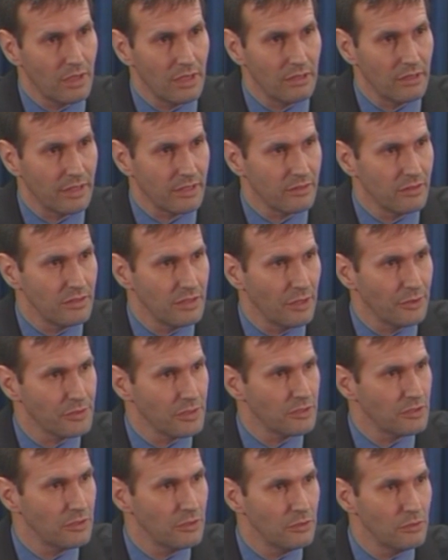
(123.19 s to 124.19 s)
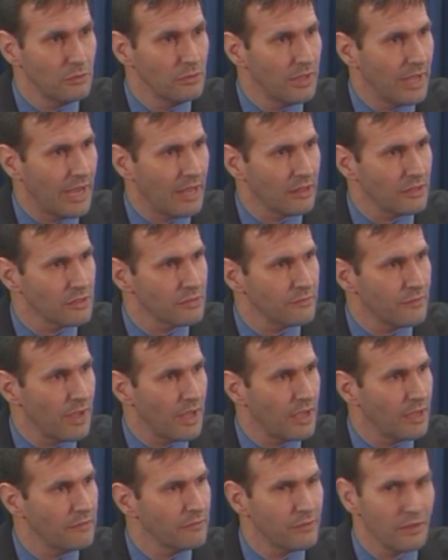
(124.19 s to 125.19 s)
like the Delta II, Atlas
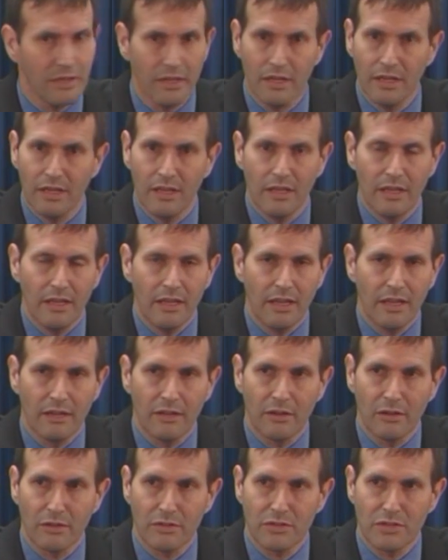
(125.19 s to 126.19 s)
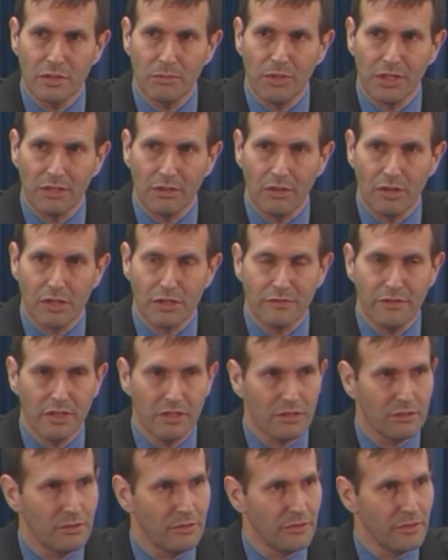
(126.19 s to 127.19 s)
V, and our sibling launch
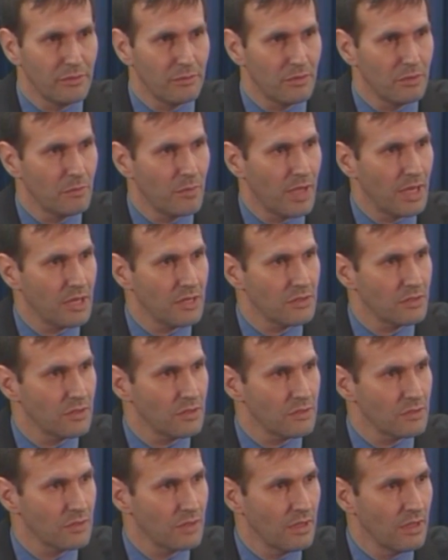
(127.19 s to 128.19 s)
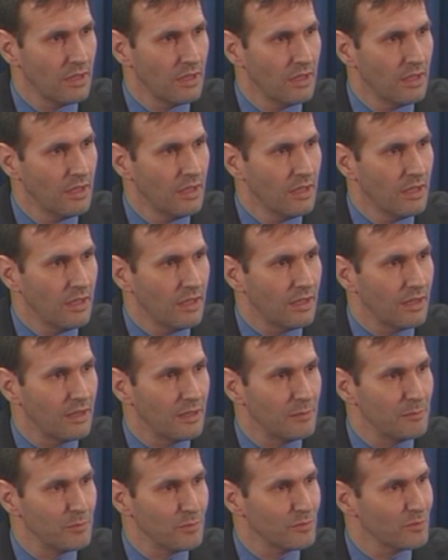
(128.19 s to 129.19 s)
vehicle, the Pegasus.
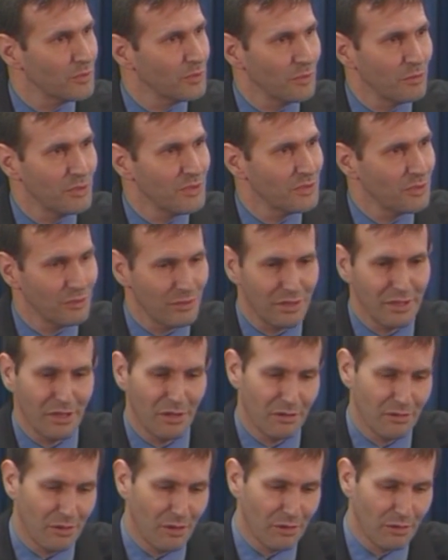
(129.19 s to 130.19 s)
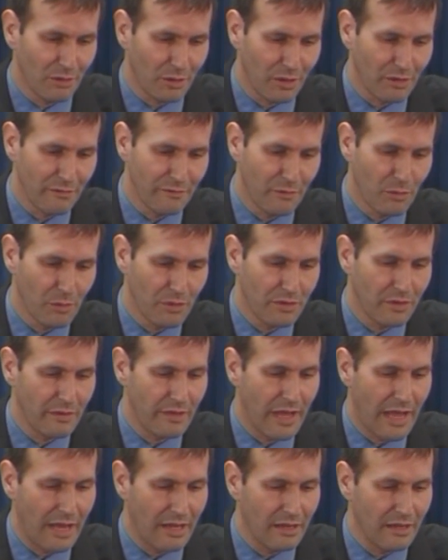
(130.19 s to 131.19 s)
So we certainly are looking forward to
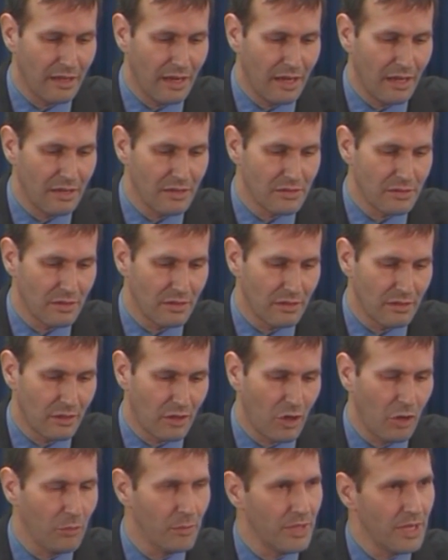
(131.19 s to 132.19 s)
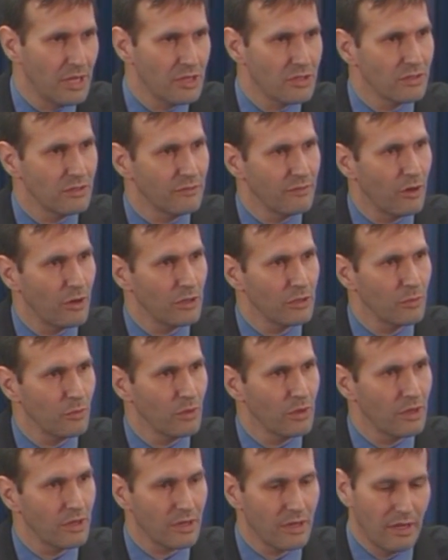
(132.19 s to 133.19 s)
that, and as a culmination of hard
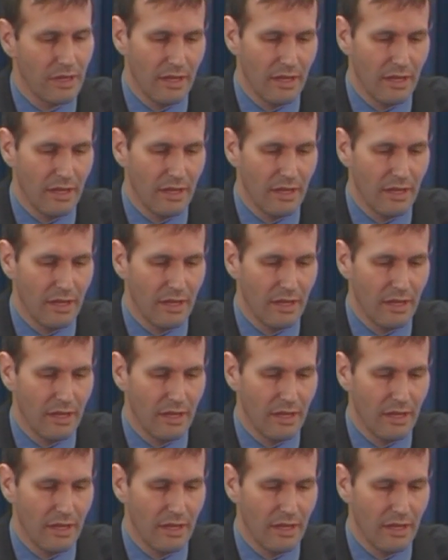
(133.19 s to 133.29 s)
work.